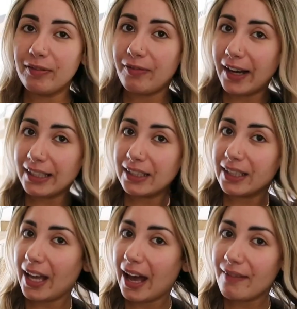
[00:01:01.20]

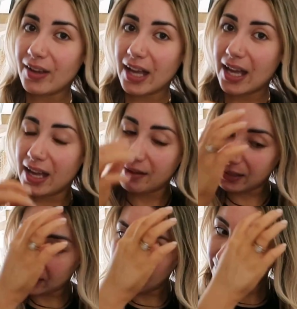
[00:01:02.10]
finally have a
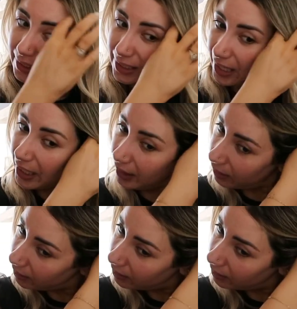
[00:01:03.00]
sunny day.